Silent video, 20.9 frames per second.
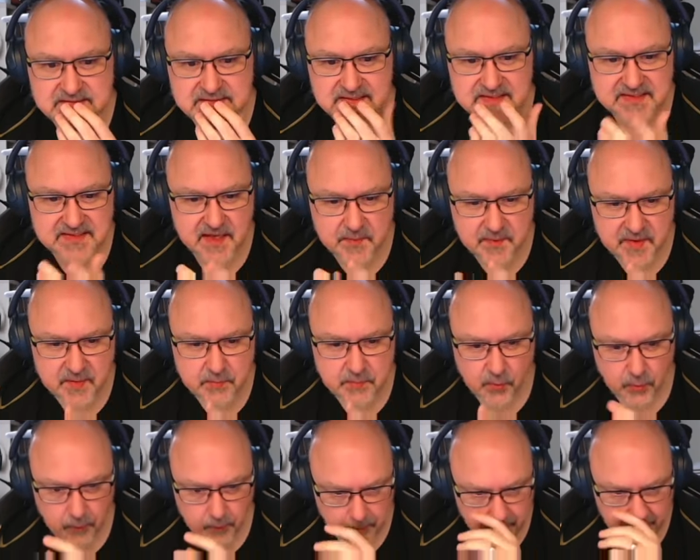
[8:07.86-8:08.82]
There's going to be
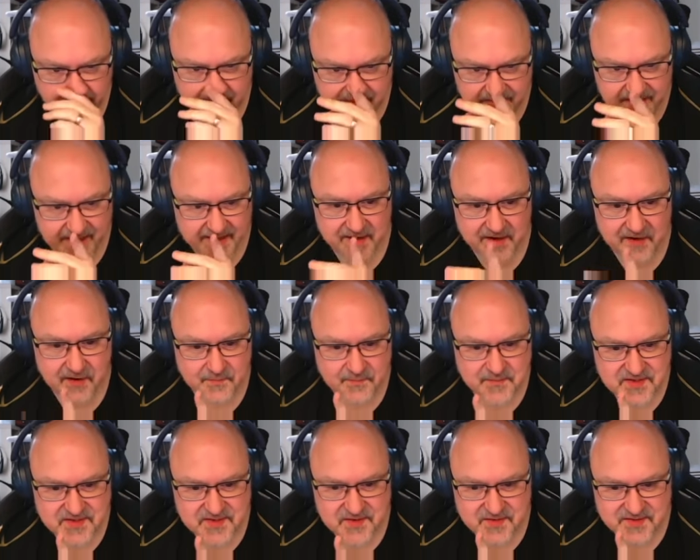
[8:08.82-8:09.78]
more like that, and I'm
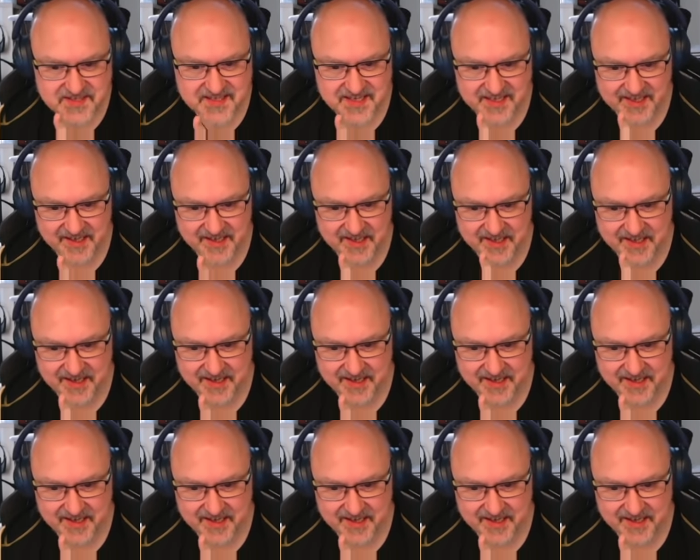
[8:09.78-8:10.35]
just not seeing it